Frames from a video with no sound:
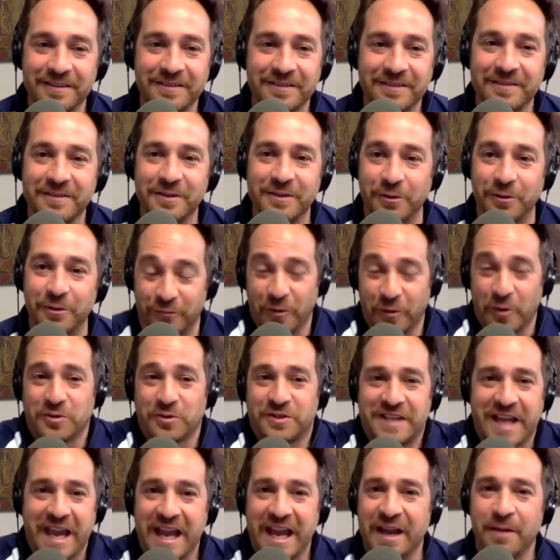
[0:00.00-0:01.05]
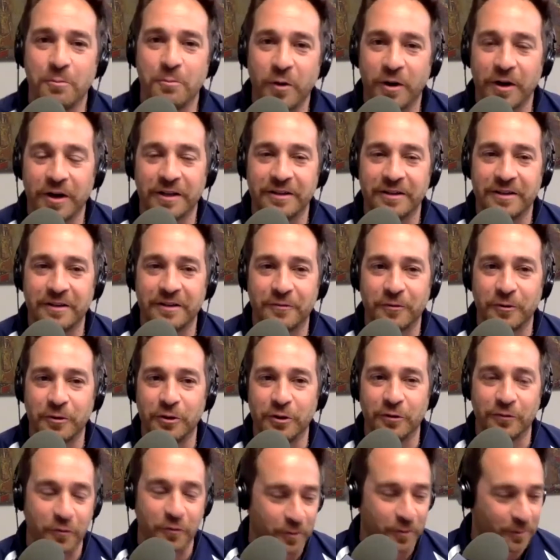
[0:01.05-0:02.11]
your first game wearing a different
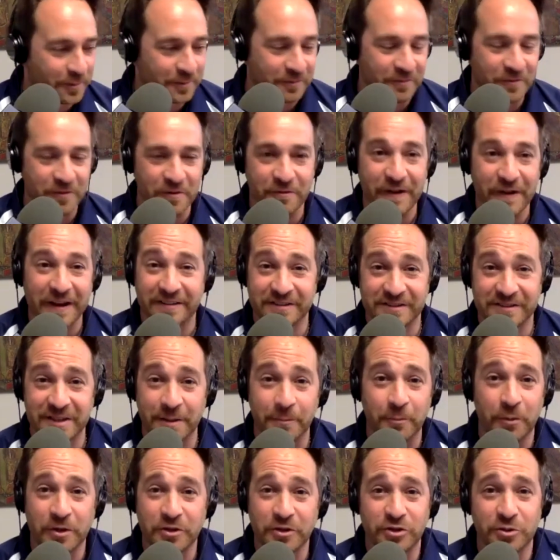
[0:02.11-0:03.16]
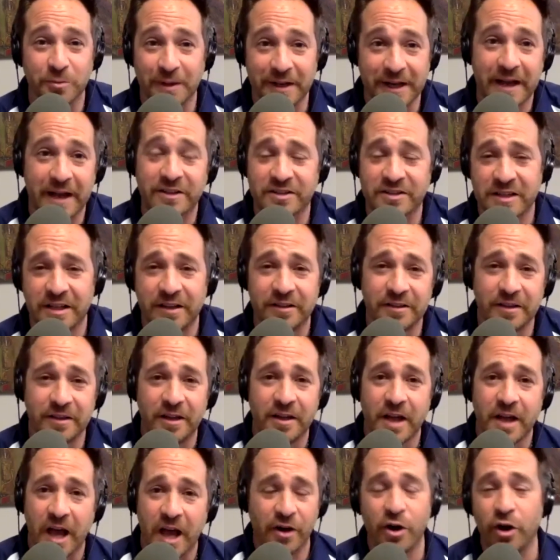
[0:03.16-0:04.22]
uniform. In fact, in some ways, you might accidentally,
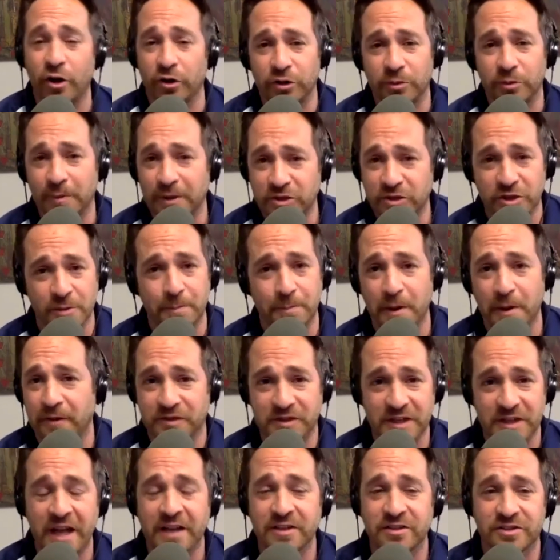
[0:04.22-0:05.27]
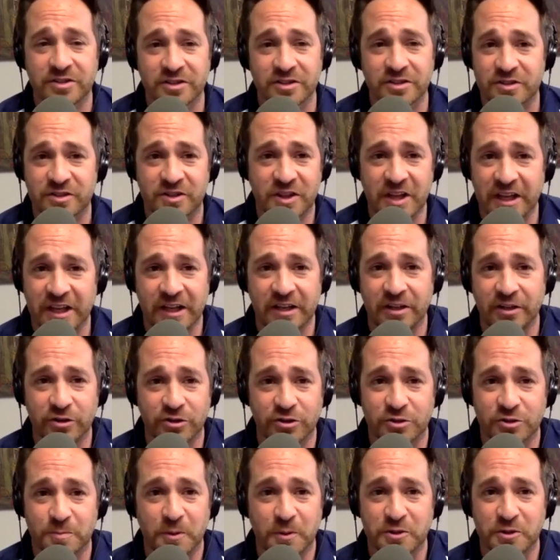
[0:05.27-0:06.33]
I don't know, you might jump offside just thinking you're
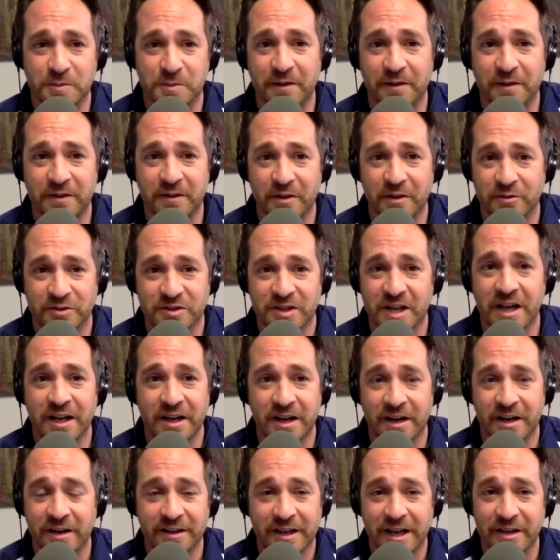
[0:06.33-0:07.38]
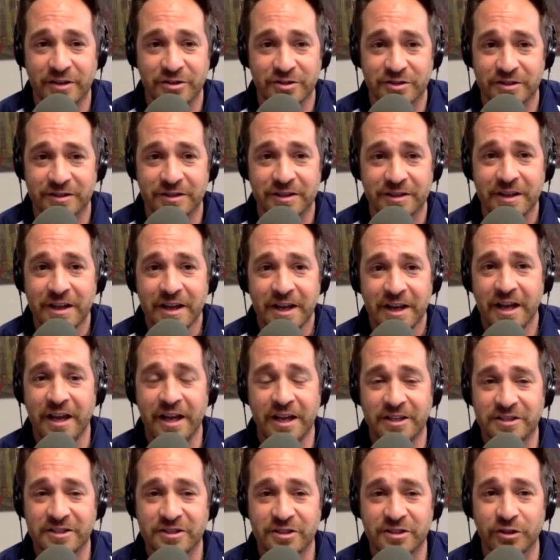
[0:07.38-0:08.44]
supposed to be on the other side on occasion.
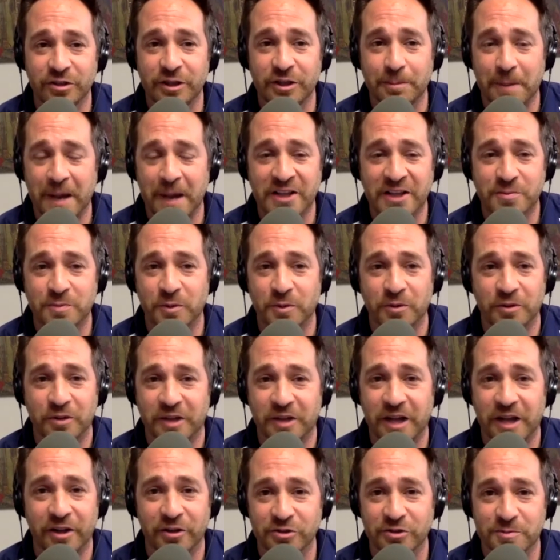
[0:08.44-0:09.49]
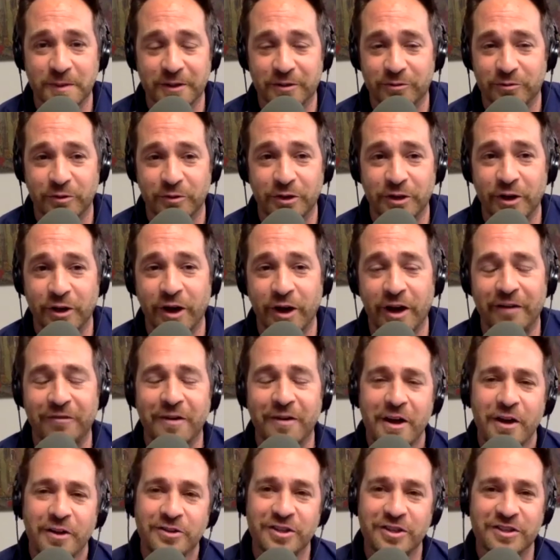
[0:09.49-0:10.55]
It's certainly possible. The colors might throw you off.
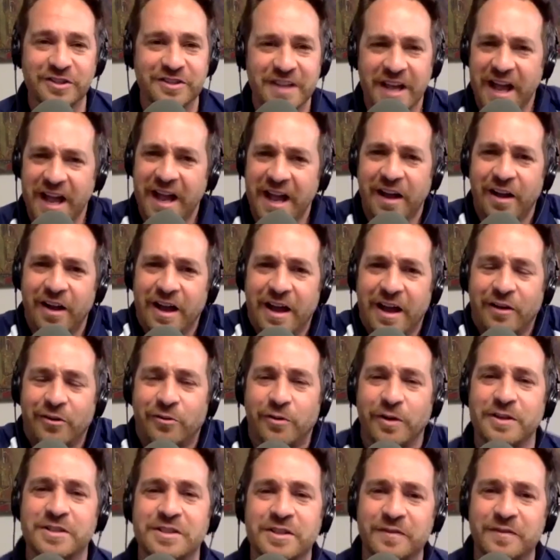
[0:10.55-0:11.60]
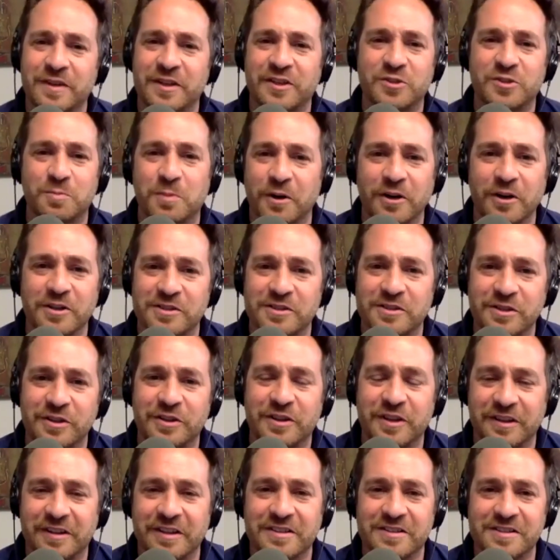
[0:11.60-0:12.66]
Just how crazy of an experience do you
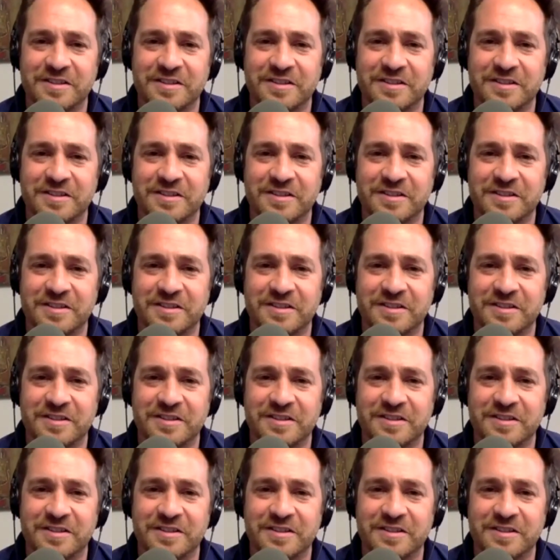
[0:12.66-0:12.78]
think this is